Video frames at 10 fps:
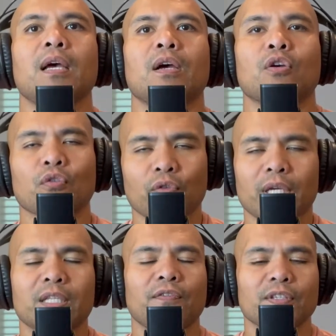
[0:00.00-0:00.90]

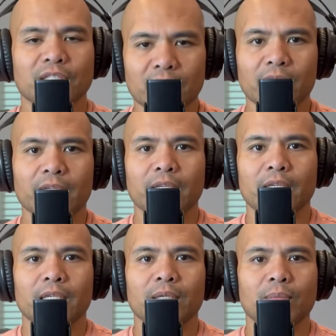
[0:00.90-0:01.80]
great
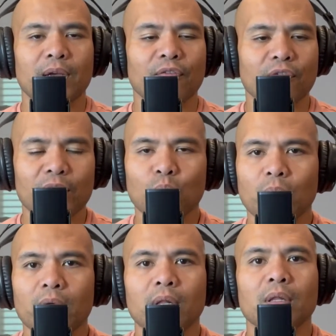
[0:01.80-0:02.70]
facility. My friend
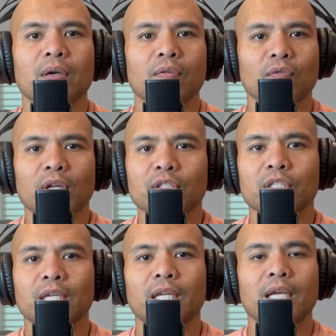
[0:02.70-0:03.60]
Will
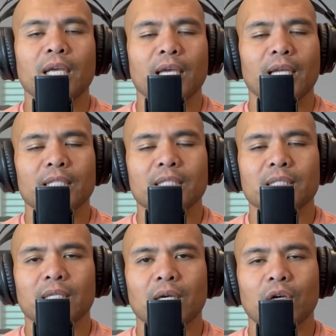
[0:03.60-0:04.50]
runs it.
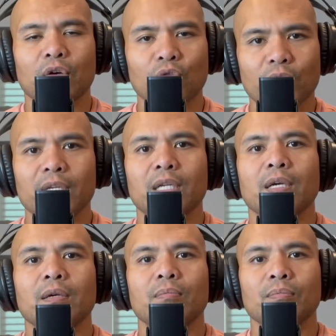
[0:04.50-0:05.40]
It's a great
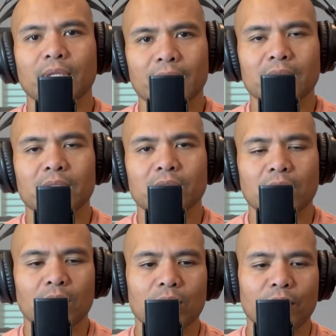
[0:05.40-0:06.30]
place.
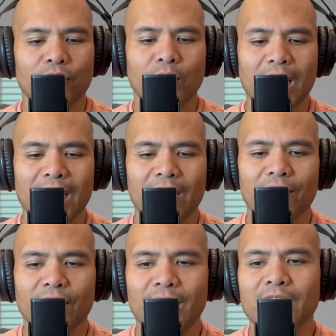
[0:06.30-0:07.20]
So if you
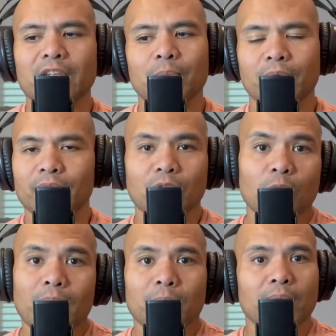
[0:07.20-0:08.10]
have any type of
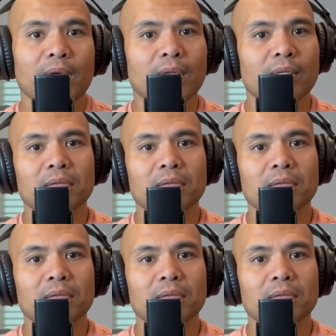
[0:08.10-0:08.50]
lower back pain,